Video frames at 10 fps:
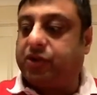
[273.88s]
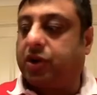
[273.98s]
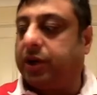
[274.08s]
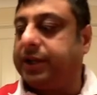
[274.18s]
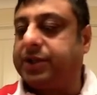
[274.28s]

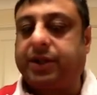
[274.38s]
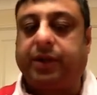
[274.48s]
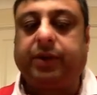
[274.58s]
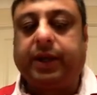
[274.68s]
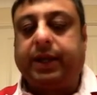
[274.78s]
tried,
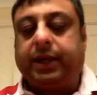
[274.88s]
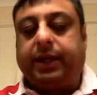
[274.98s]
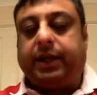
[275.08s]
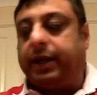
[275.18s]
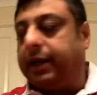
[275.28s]
so
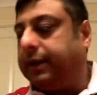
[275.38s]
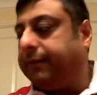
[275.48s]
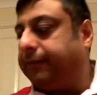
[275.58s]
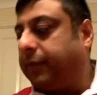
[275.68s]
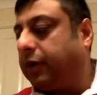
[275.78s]

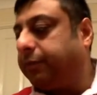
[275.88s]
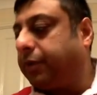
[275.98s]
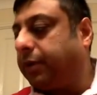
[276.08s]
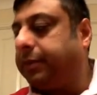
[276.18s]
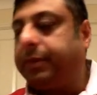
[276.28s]
I'll
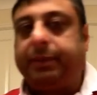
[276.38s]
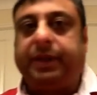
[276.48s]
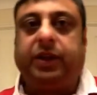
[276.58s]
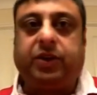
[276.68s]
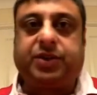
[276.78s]
probably
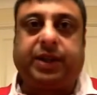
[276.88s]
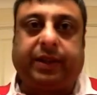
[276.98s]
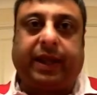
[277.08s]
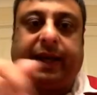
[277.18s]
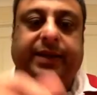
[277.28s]
be
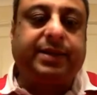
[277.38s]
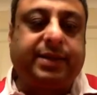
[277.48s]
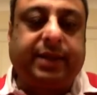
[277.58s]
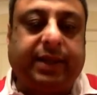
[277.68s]
using that